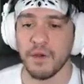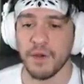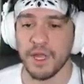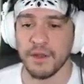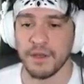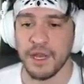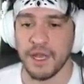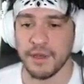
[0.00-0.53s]

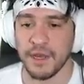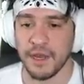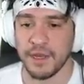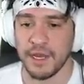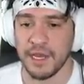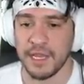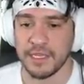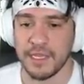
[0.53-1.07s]
Okay, not not
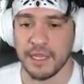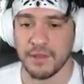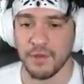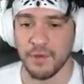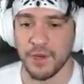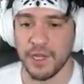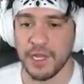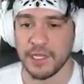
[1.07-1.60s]
not like that
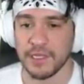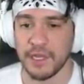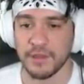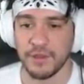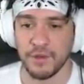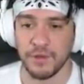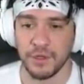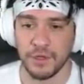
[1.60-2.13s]
though. Not like
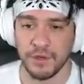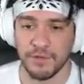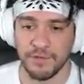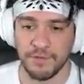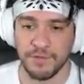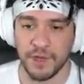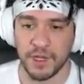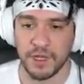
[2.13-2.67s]
that though. You're gonna
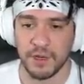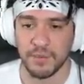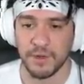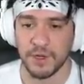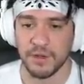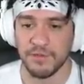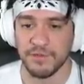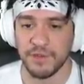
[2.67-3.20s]
fuck it up.
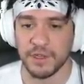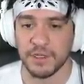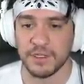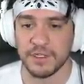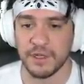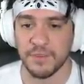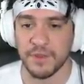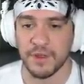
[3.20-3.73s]
You're gonna fuck
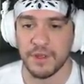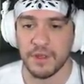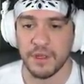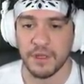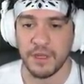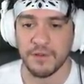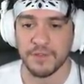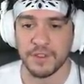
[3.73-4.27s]
this up.
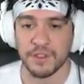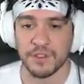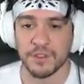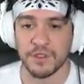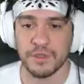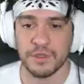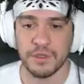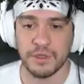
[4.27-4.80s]
You have to
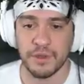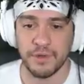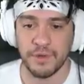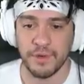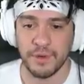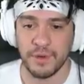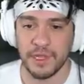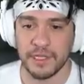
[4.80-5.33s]

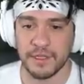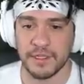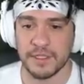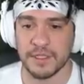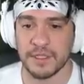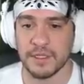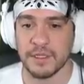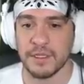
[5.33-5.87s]
like
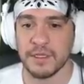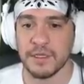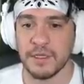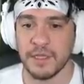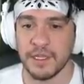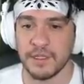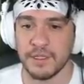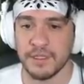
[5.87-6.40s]
this.
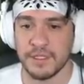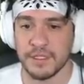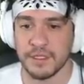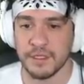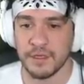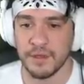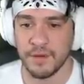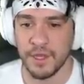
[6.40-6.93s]
Like this.
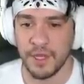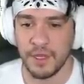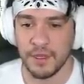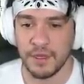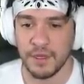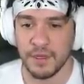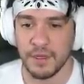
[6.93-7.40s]
Okay.